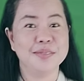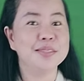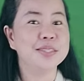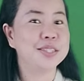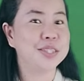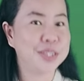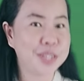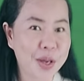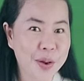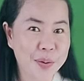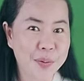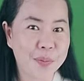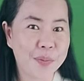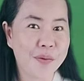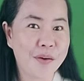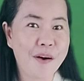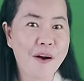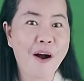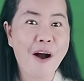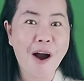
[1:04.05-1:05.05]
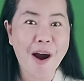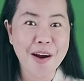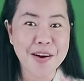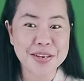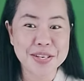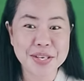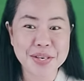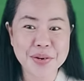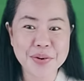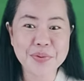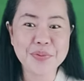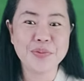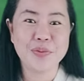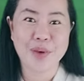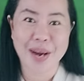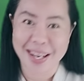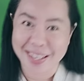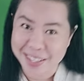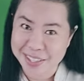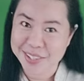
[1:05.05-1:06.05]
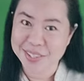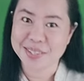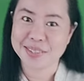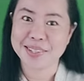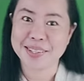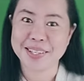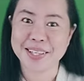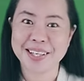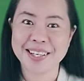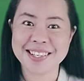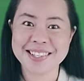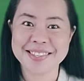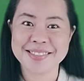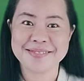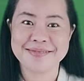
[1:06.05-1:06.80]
So, are you ready to learn?